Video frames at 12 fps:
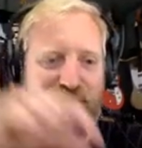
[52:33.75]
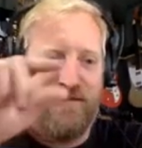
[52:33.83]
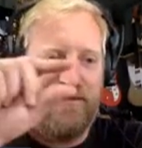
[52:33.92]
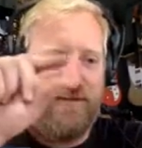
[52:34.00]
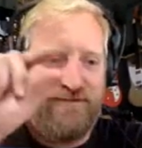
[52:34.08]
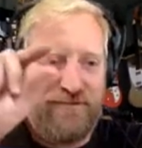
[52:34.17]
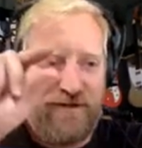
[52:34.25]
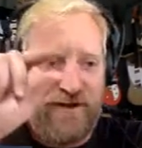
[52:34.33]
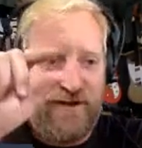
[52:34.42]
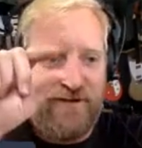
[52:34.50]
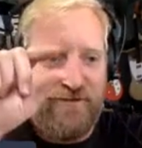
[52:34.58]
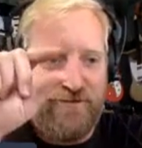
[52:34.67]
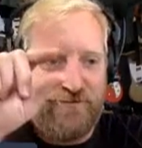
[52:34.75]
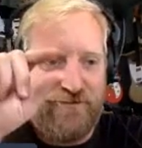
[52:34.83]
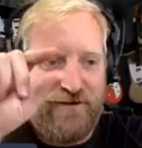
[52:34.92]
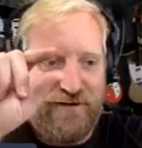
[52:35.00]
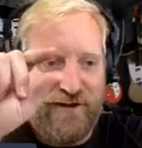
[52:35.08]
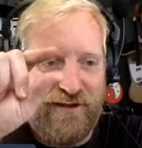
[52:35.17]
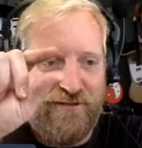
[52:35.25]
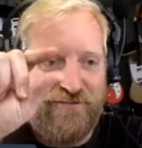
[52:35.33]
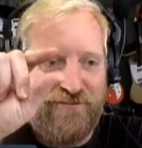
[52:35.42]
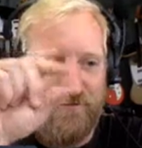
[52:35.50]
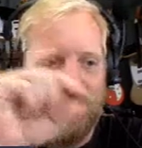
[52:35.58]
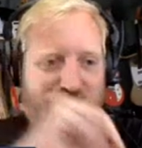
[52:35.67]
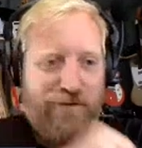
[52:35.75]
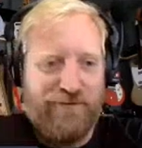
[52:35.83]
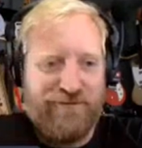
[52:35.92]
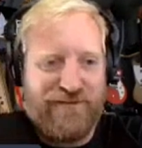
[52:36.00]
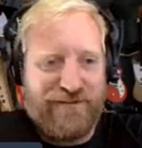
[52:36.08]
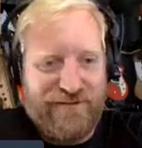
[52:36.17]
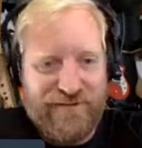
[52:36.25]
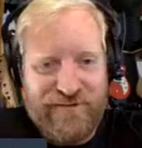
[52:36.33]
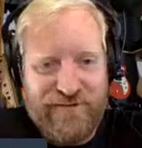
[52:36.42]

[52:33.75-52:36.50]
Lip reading: like this tiny on the screen, and I still noticed it.